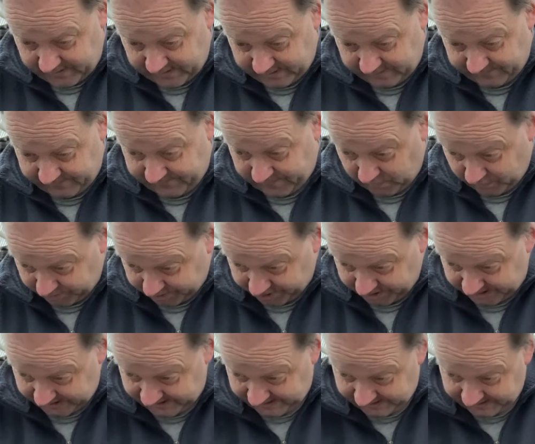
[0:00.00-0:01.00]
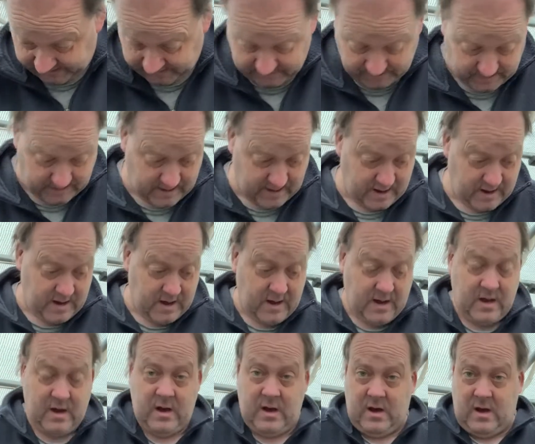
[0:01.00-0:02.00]
And unfortunately
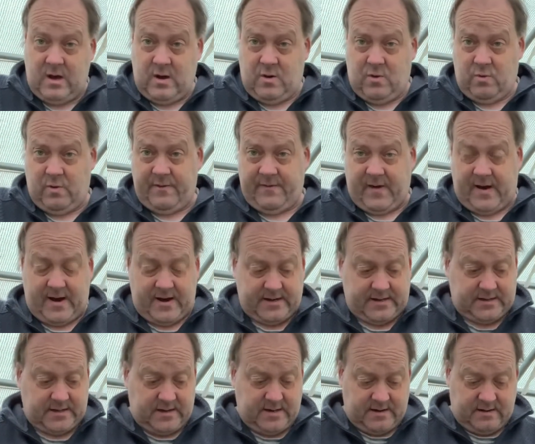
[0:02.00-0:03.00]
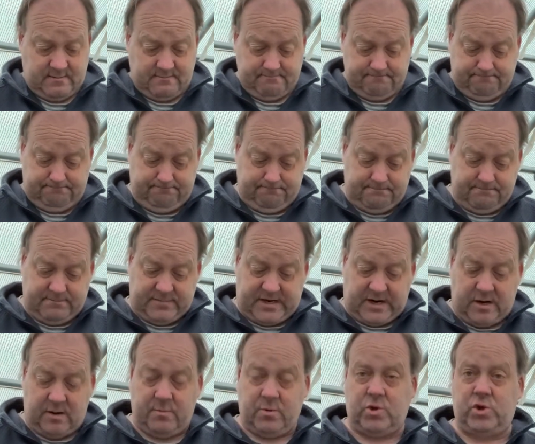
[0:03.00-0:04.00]
we've had a
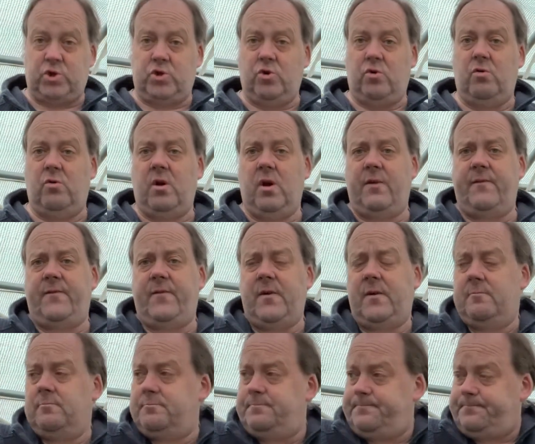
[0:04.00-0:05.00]
terrible story of a